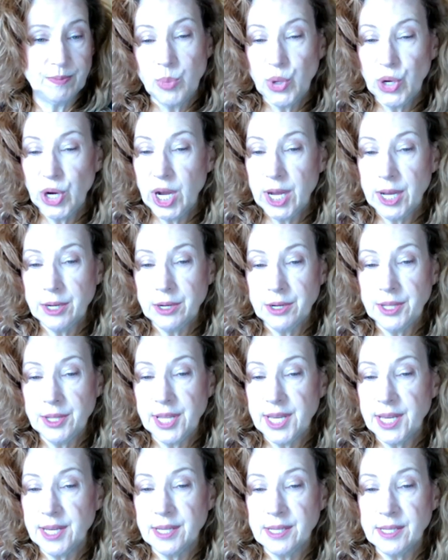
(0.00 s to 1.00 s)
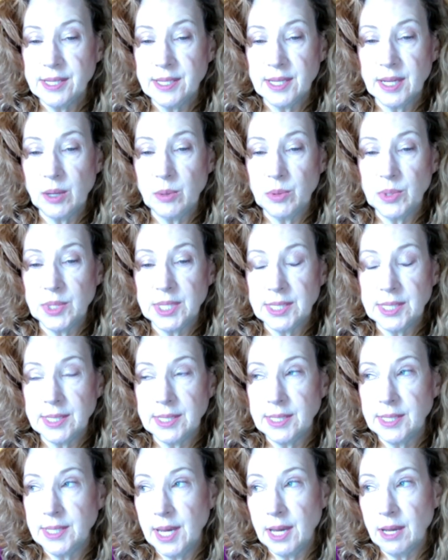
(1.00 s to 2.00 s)
Prior to this, I
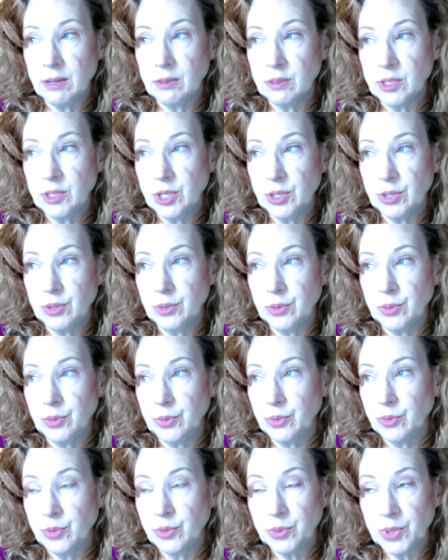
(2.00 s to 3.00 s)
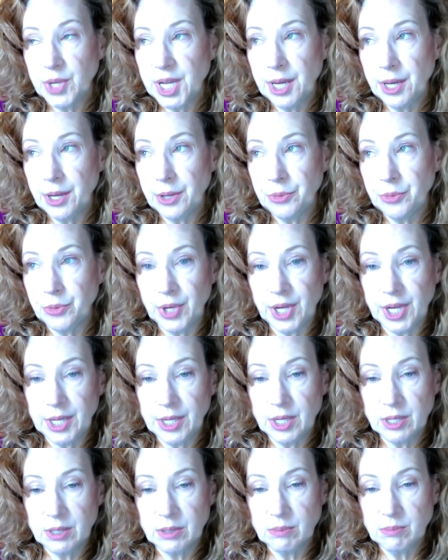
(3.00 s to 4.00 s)
was down to
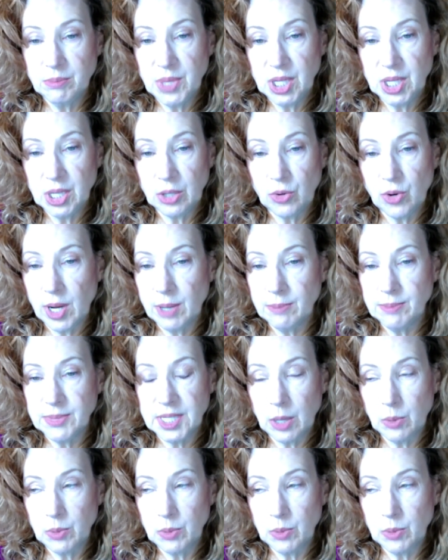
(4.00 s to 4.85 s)
300 milligrams.